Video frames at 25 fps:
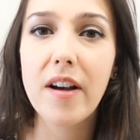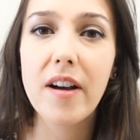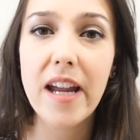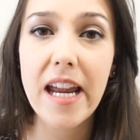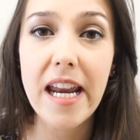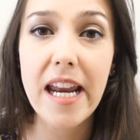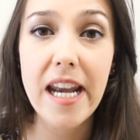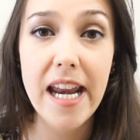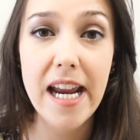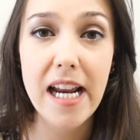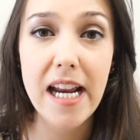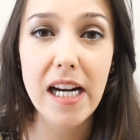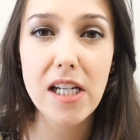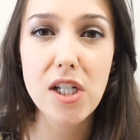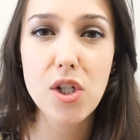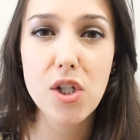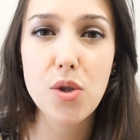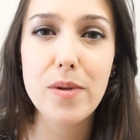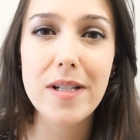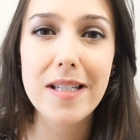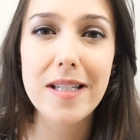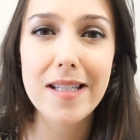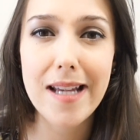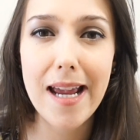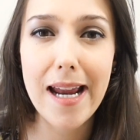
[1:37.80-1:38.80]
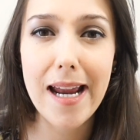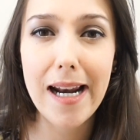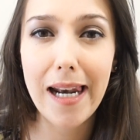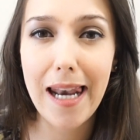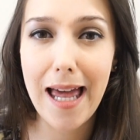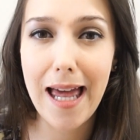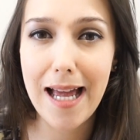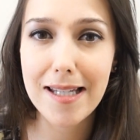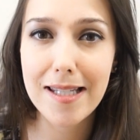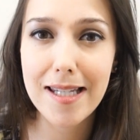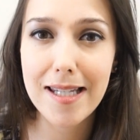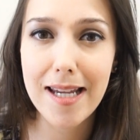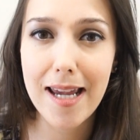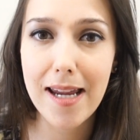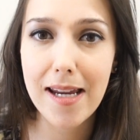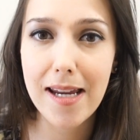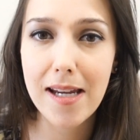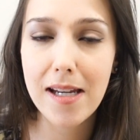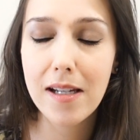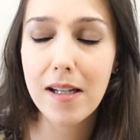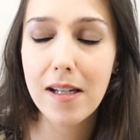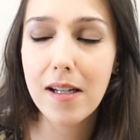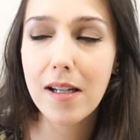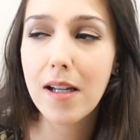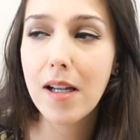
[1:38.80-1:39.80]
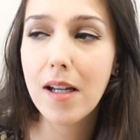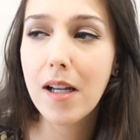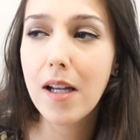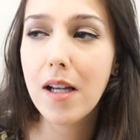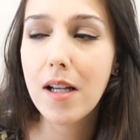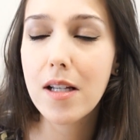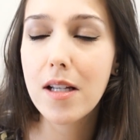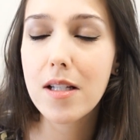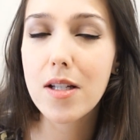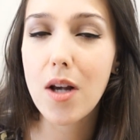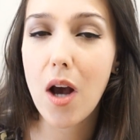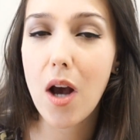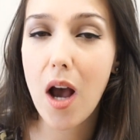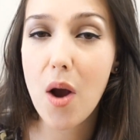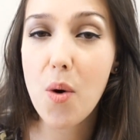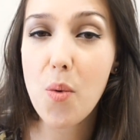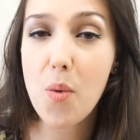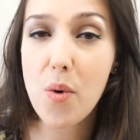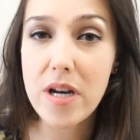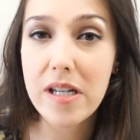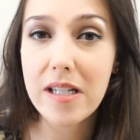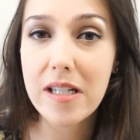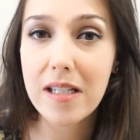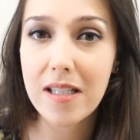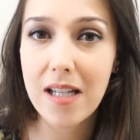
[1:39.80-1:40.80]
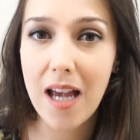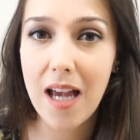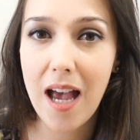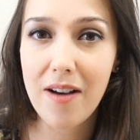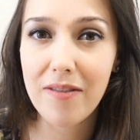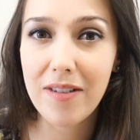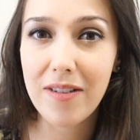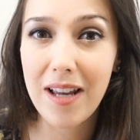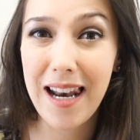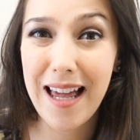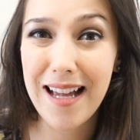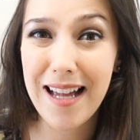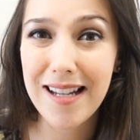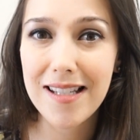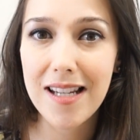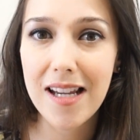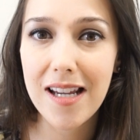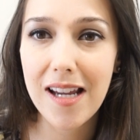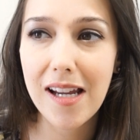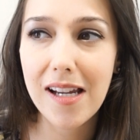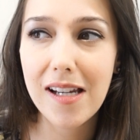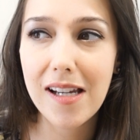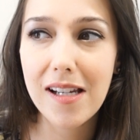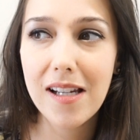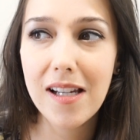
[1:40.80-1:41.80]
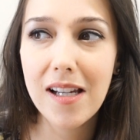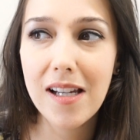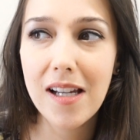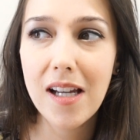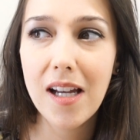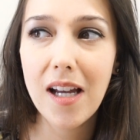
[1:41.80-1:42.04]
In English we say latte. So I wanted to have a latte.